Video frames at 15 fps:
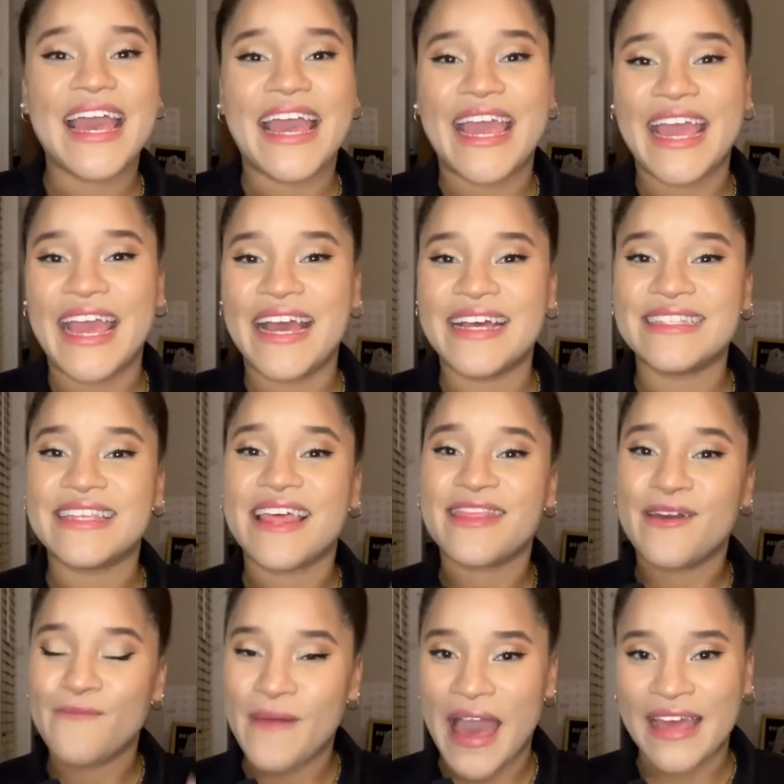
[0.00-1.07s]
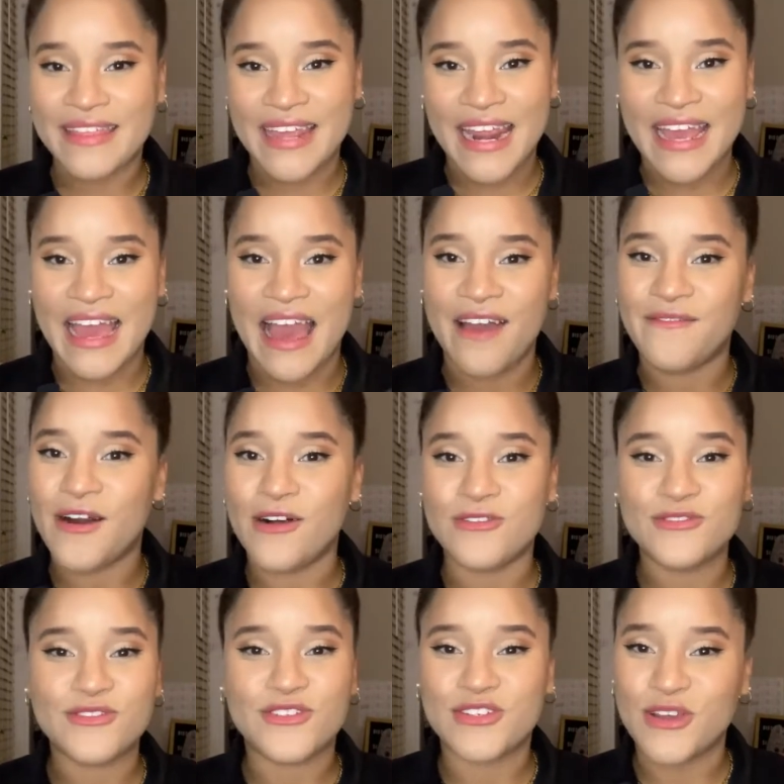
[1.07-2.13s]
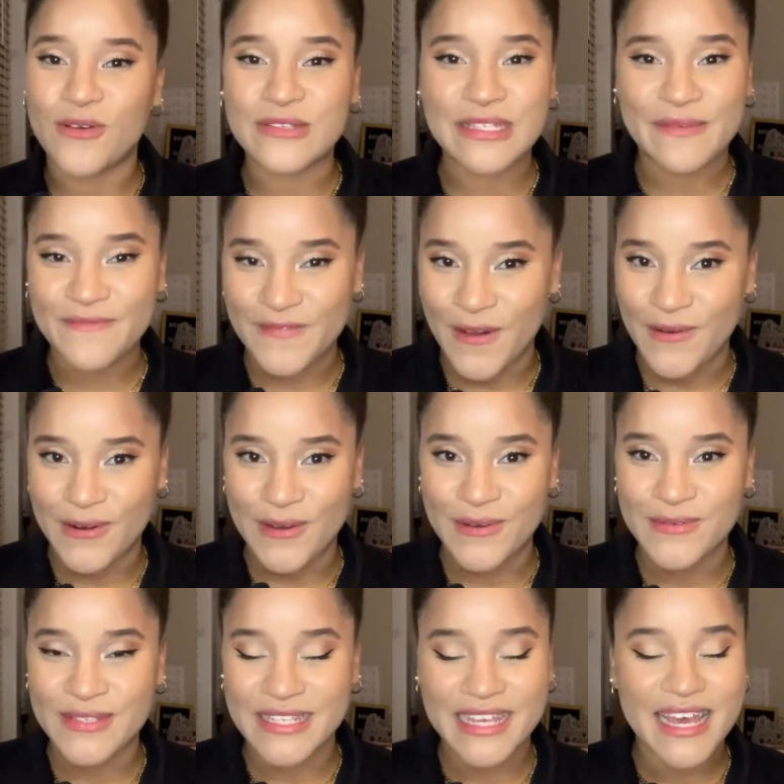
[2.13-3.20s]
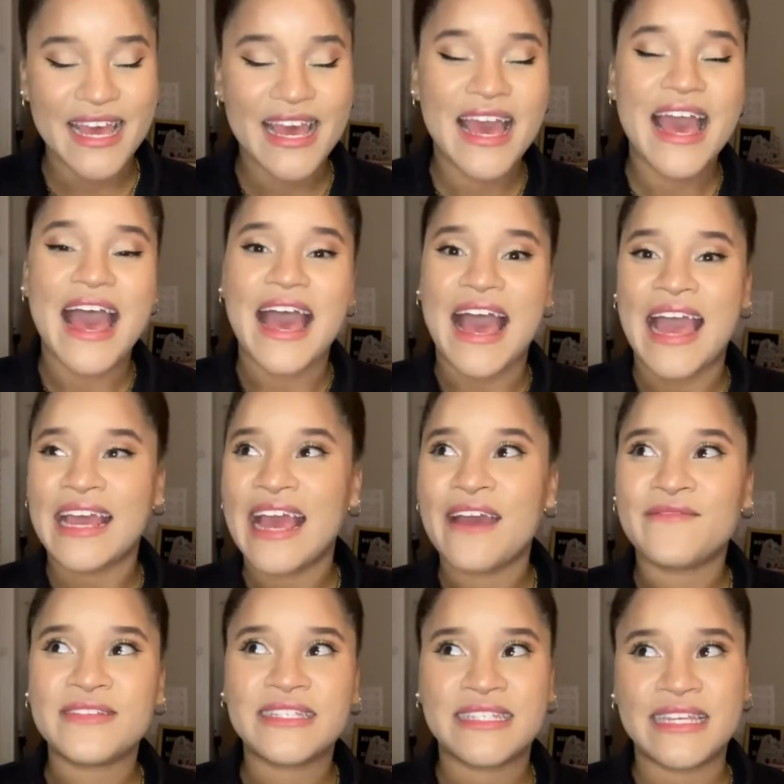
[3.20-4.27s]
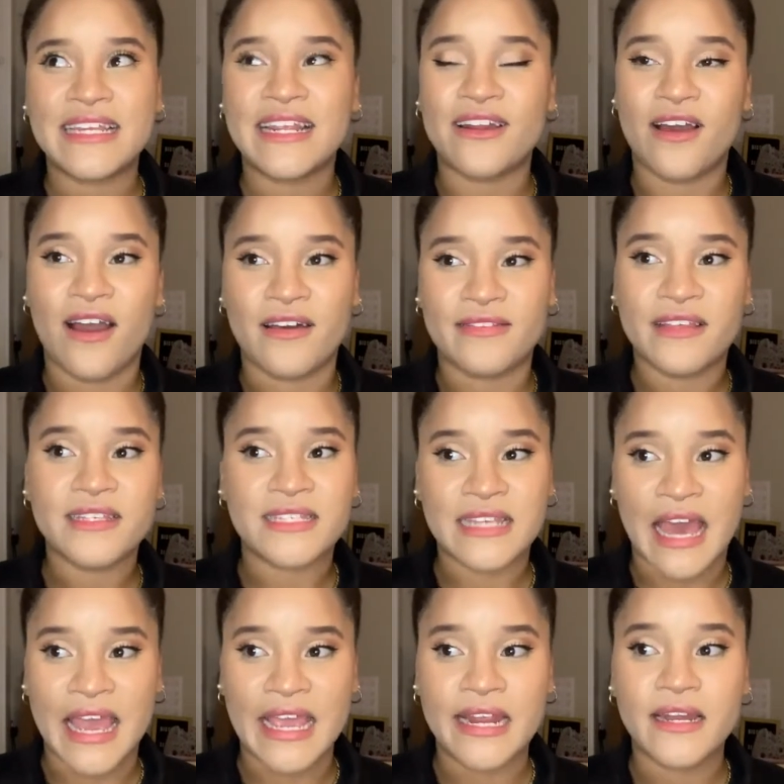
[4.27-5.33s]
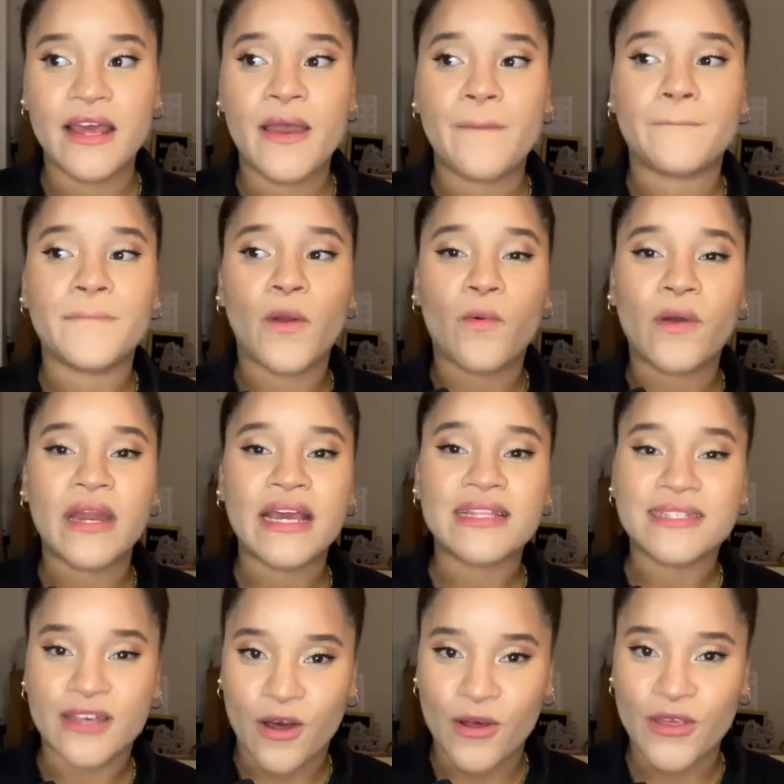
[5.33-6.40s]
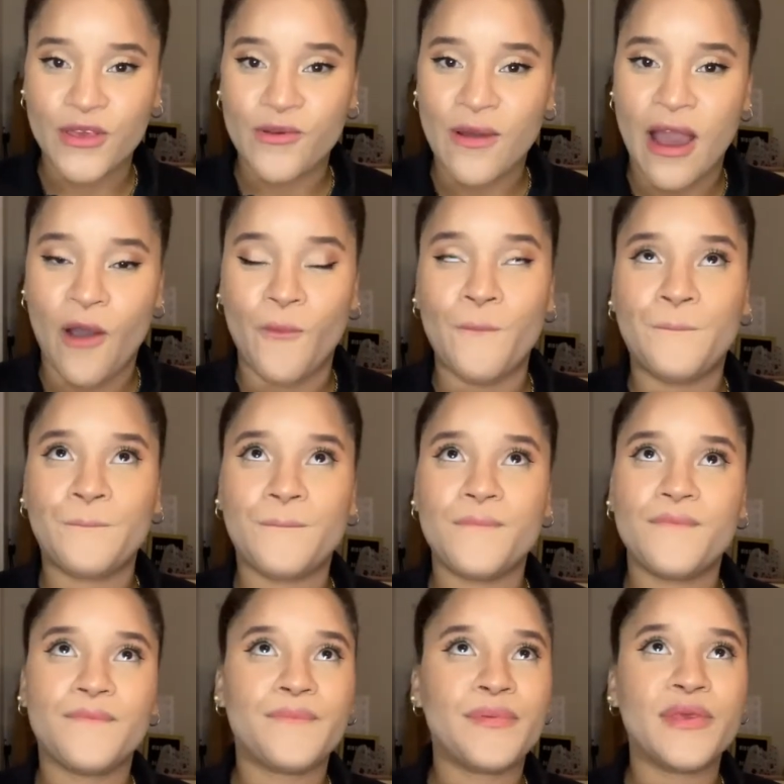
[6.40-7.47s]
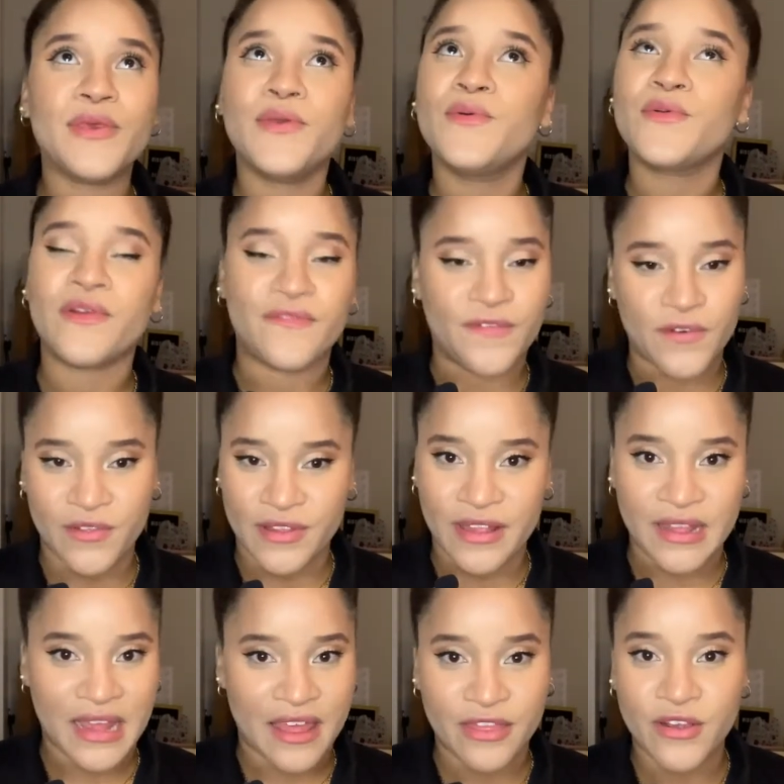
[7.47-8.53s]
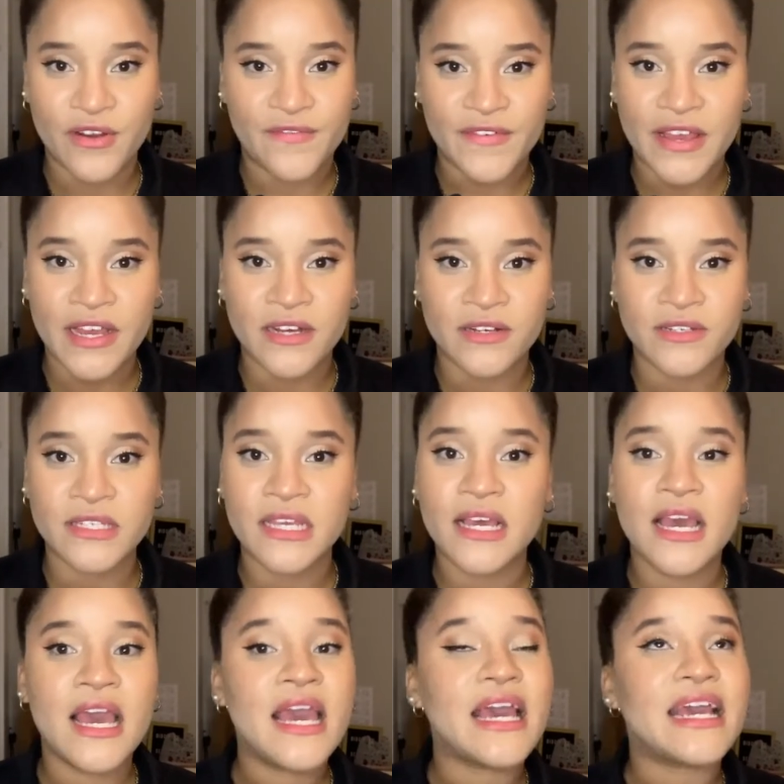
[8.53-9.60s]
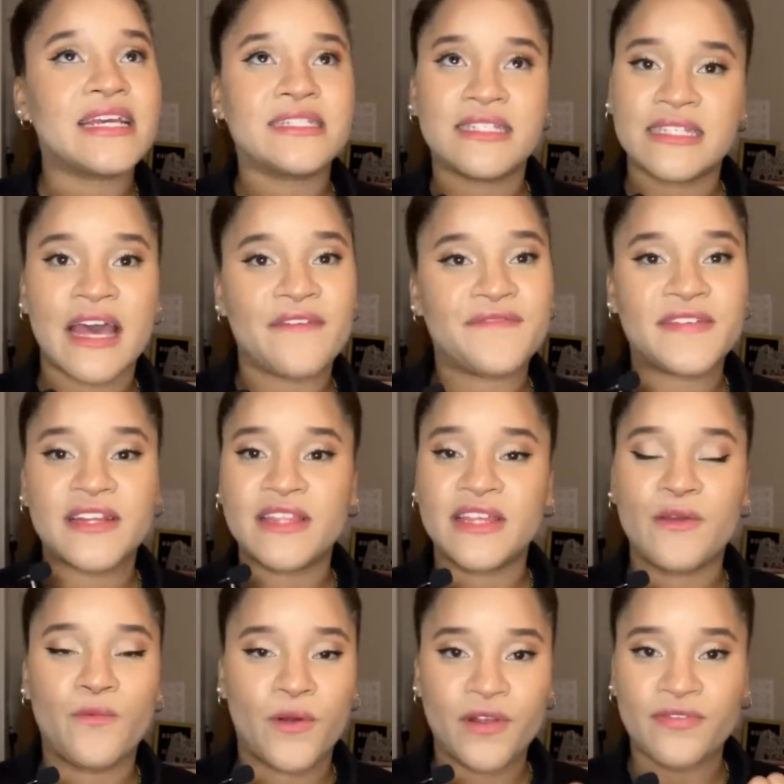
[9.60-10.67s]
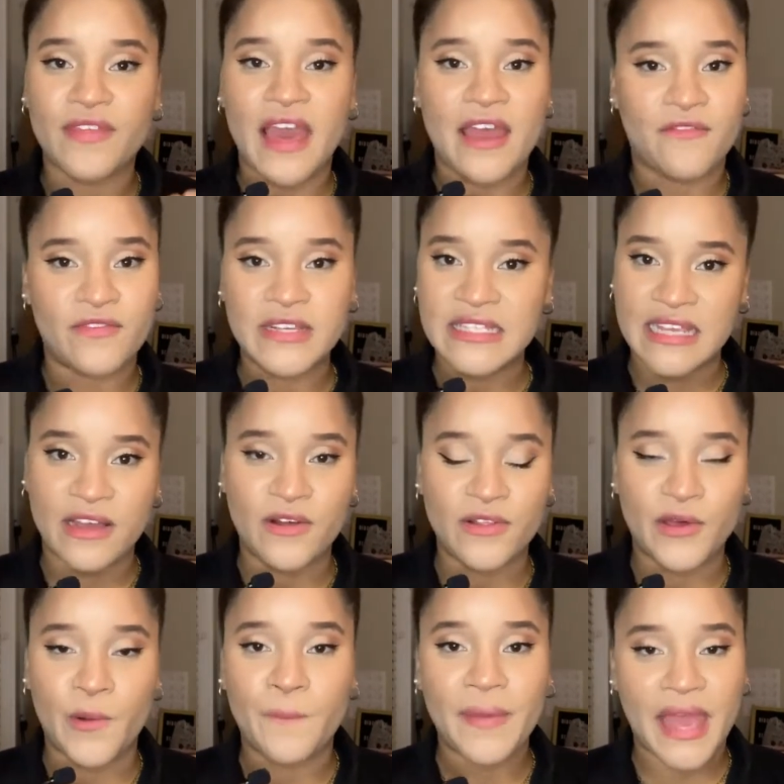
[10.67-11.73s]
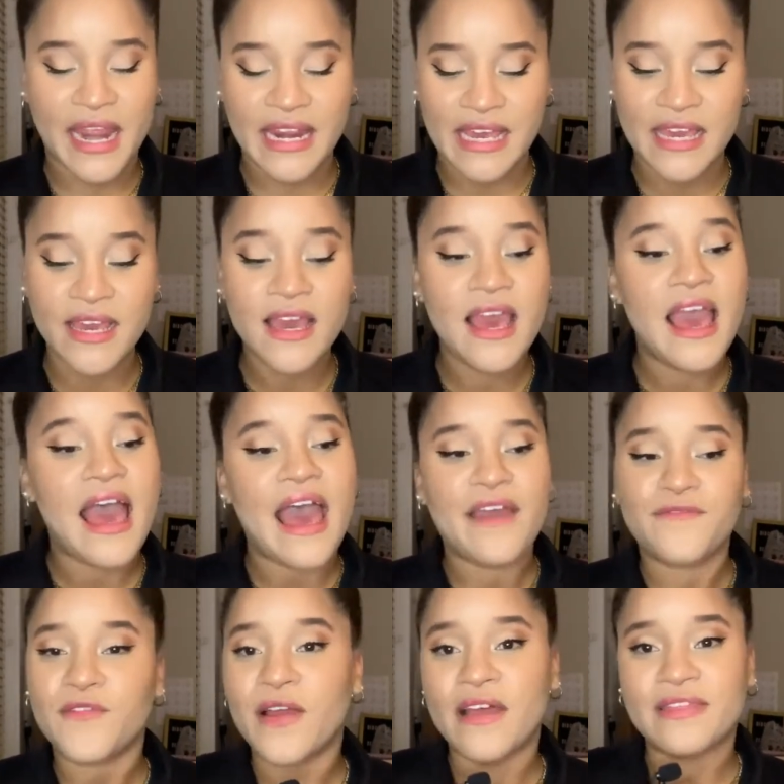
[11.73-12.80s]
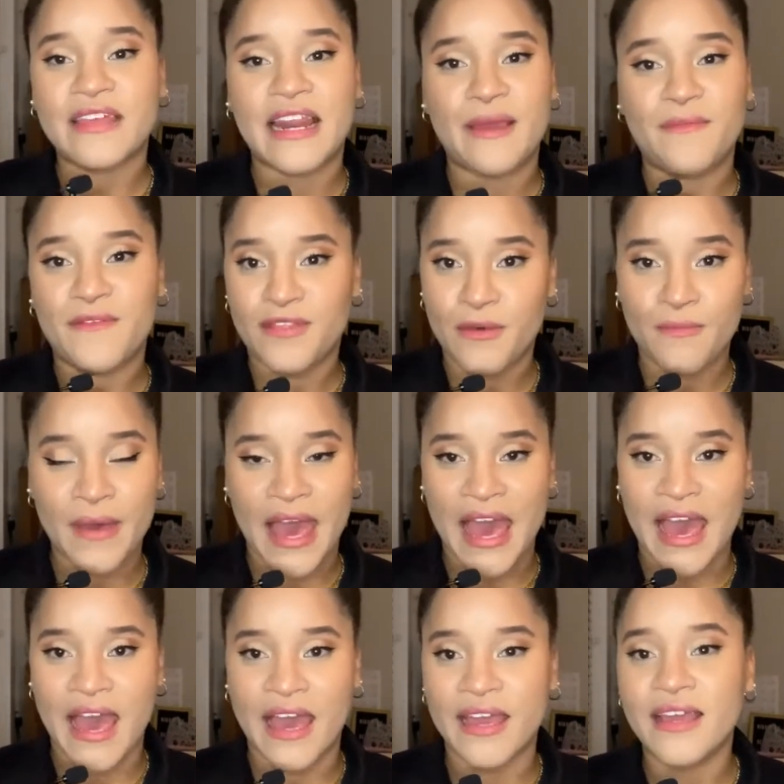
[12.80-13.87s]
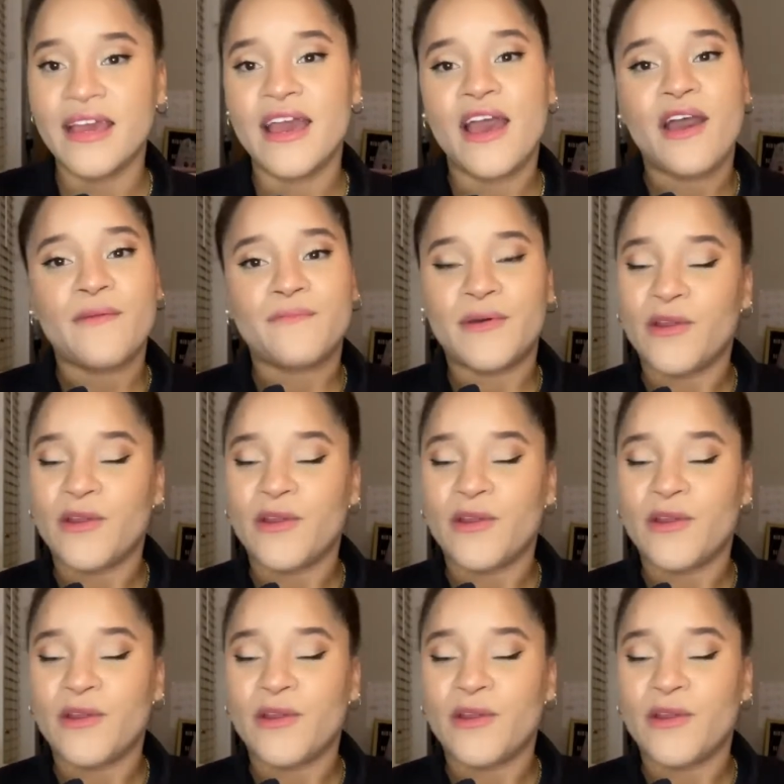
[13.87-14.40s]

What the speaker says: and the bag that I have, I'll show some photos. I haven't seen it on the site, but when I tell you how beautiful the leather feels, it's definitely worth every single little penny. I forgot the name of the bag, but